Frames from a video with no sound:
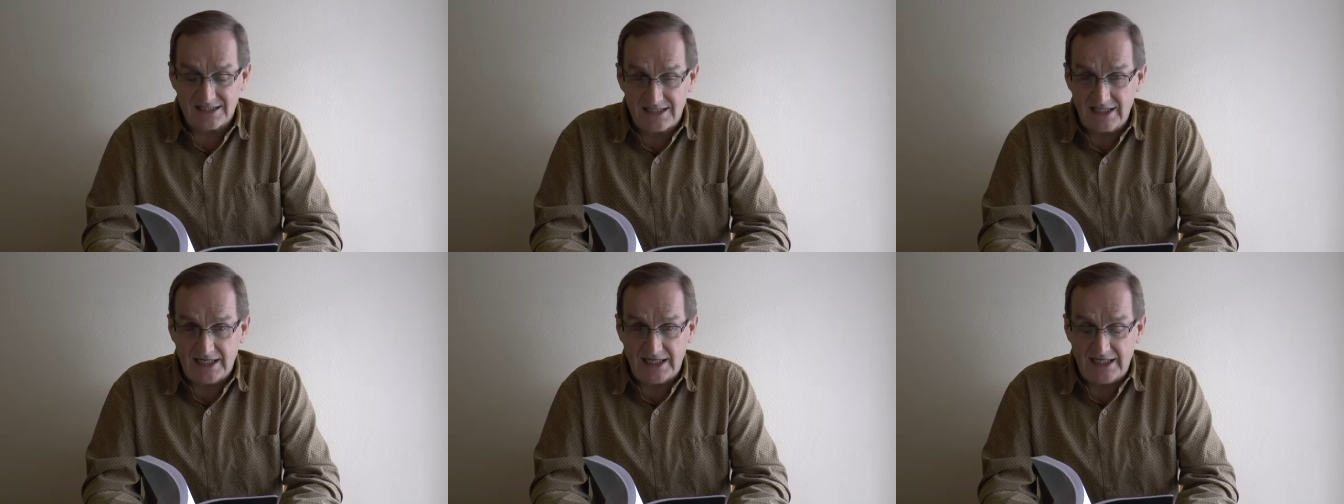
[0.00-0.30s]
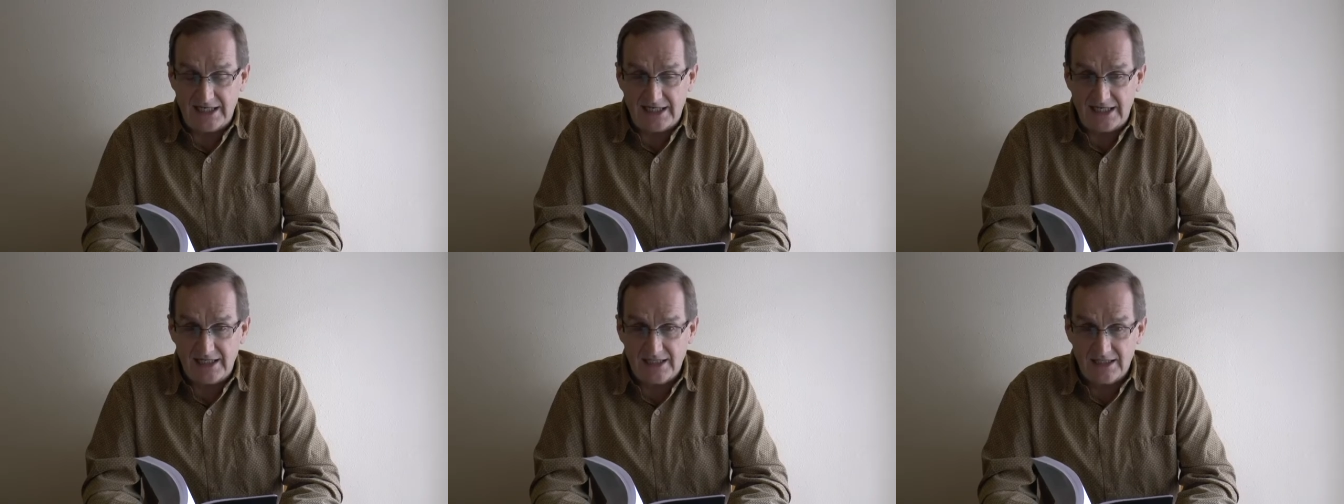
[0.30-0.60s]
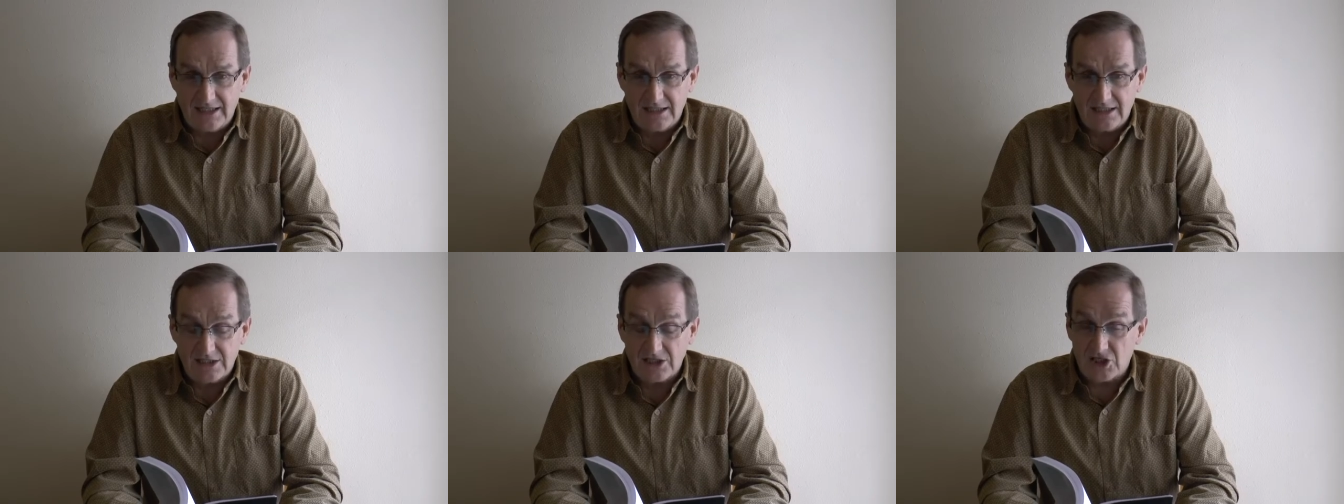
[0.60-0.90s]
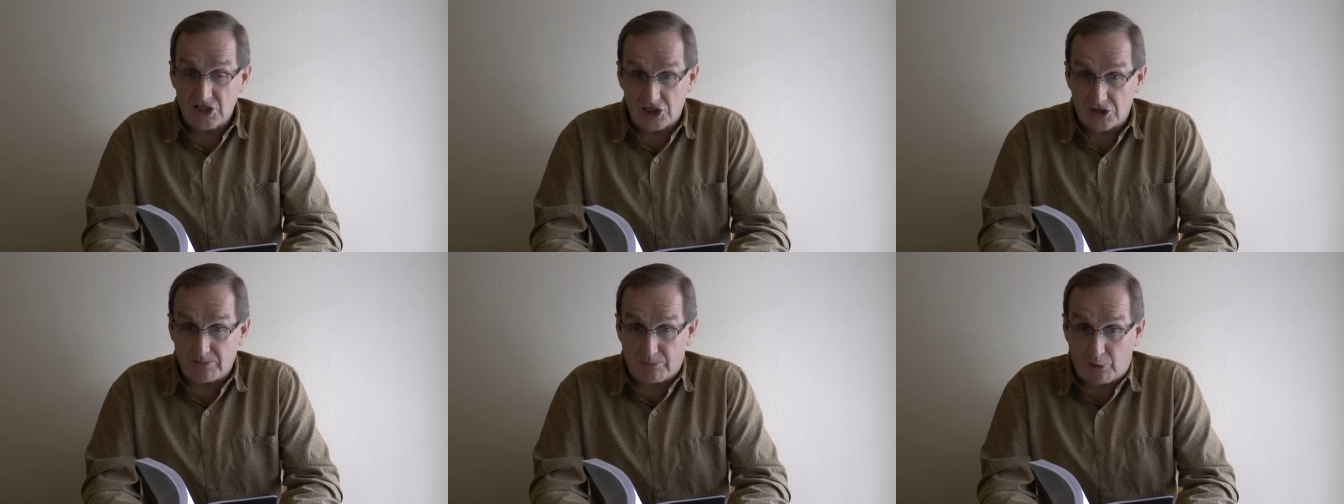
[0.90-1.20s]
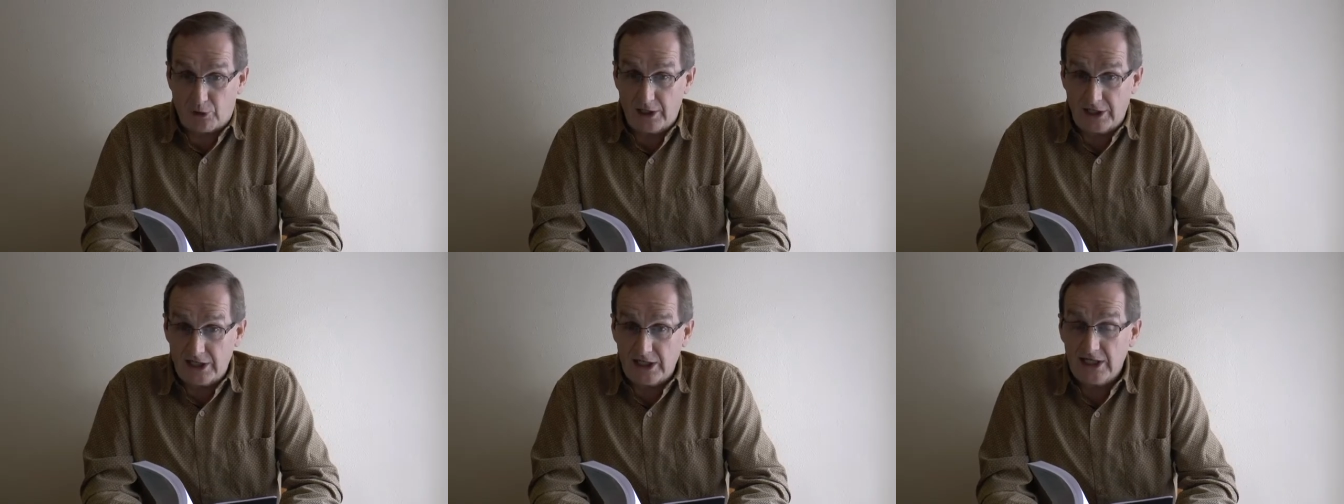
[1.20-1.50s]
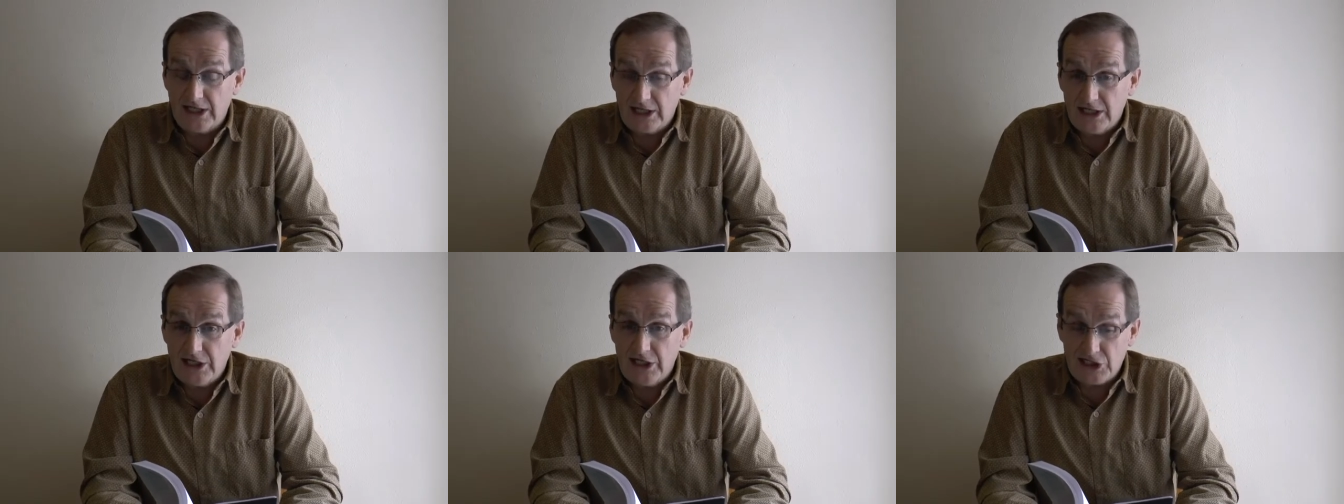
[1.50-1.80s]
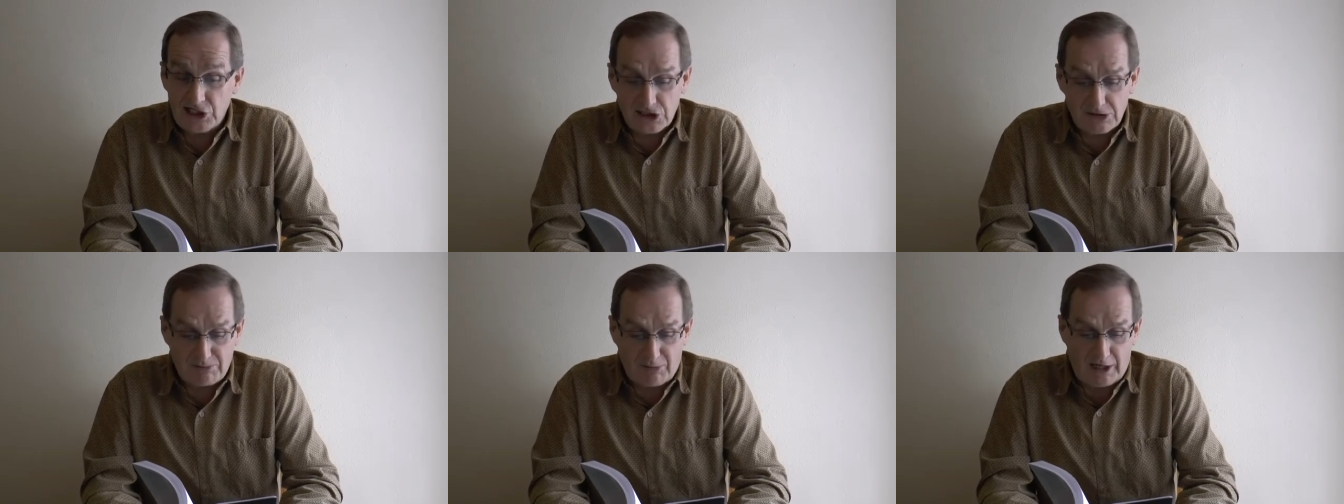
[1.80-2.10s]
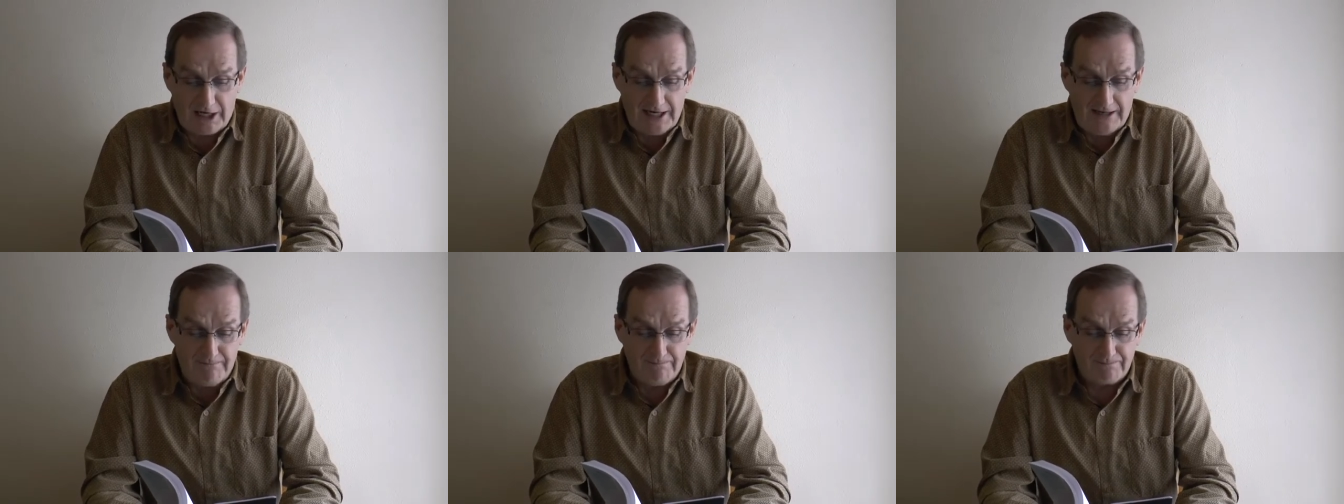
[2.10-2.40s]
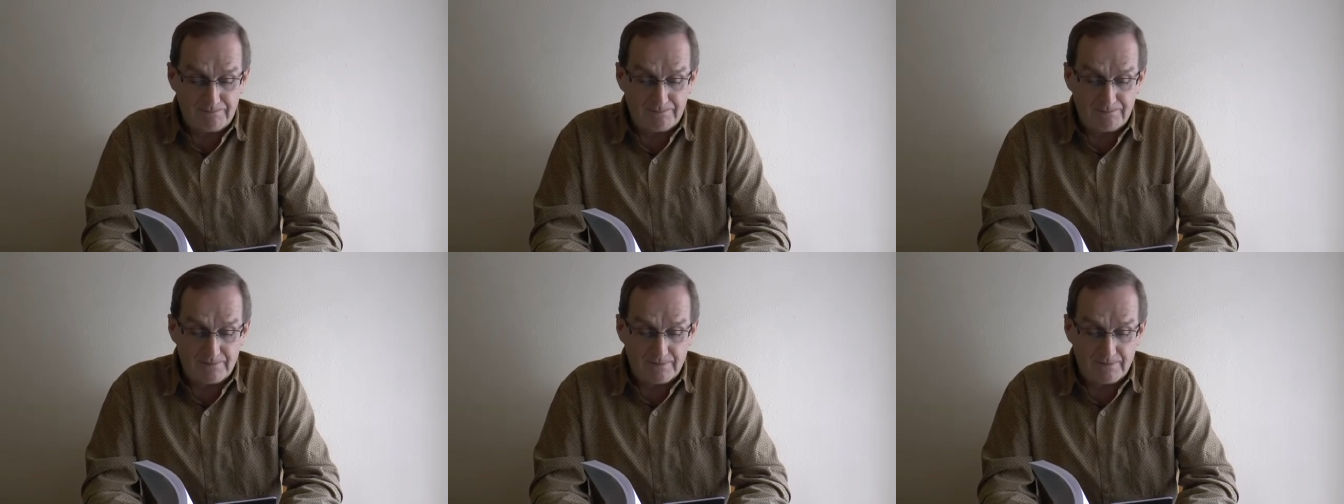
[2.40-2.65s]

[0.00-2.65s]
day to spring His plan.